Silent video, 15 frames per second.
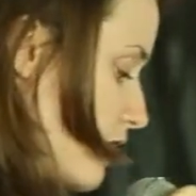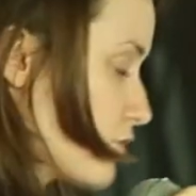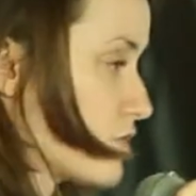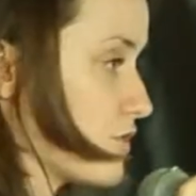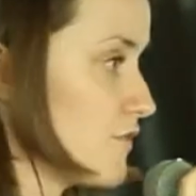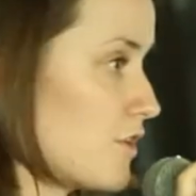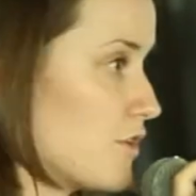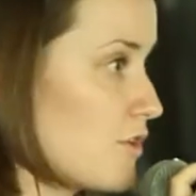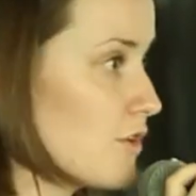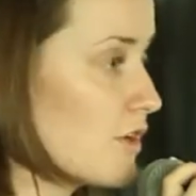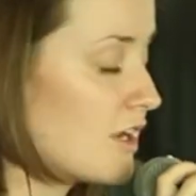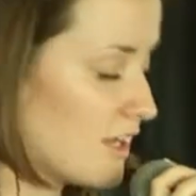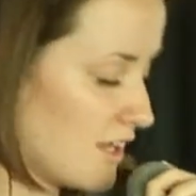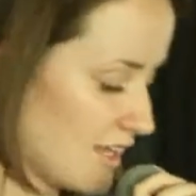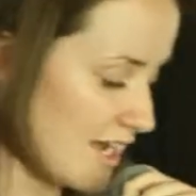Kosovo,
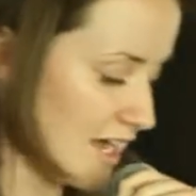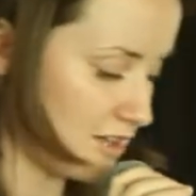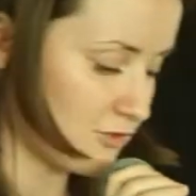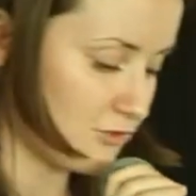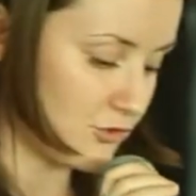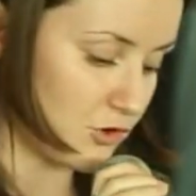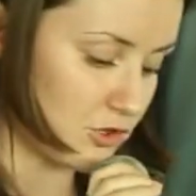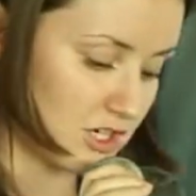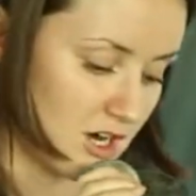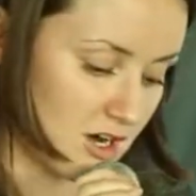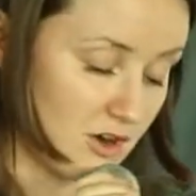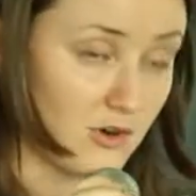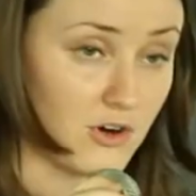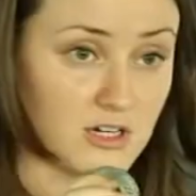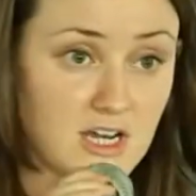California,
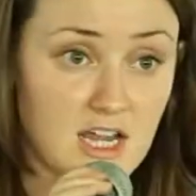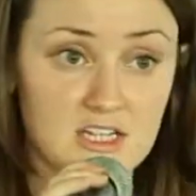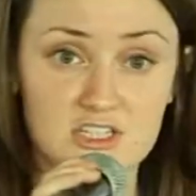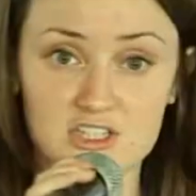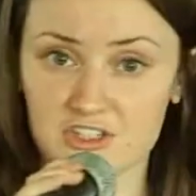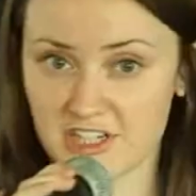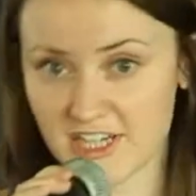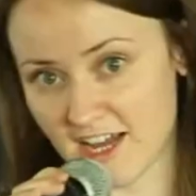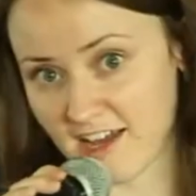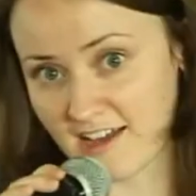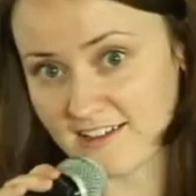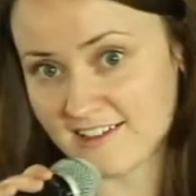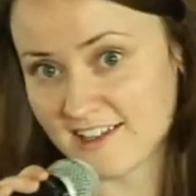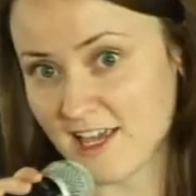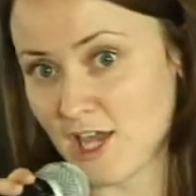or Nigeria,
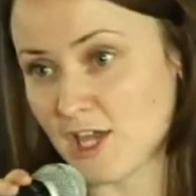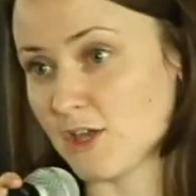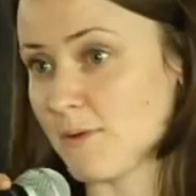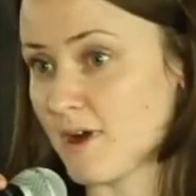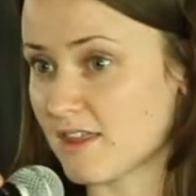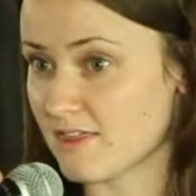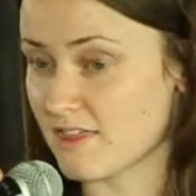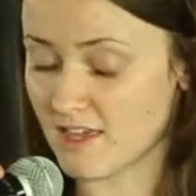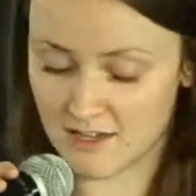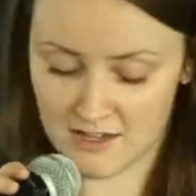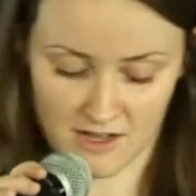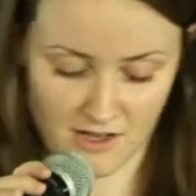you might think